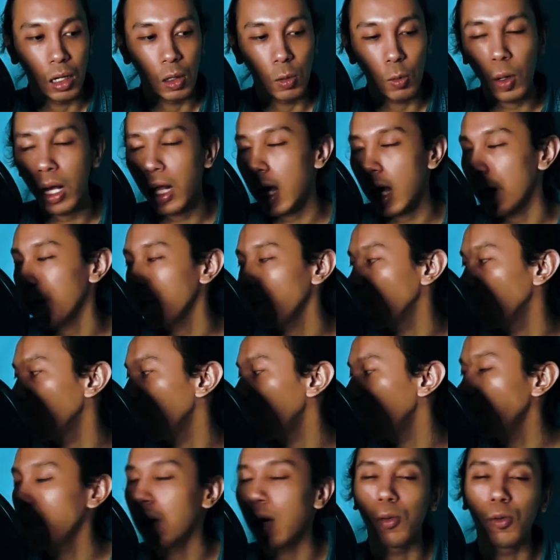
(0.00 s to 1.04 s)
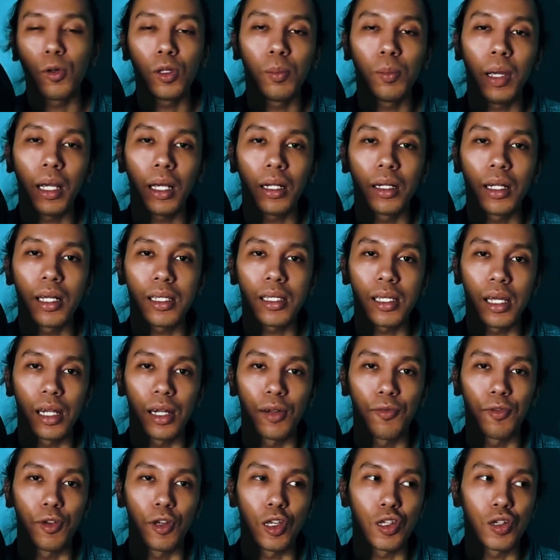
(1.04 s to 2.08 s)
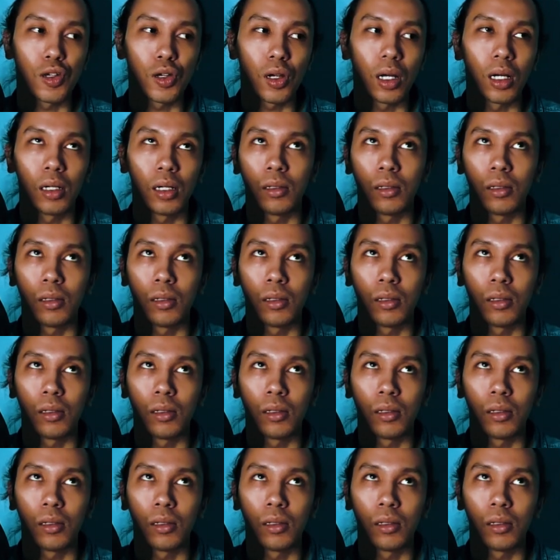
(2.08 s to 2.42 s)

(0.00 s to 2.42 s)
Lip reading: Well, I don't know. Maybe I would make this in the future.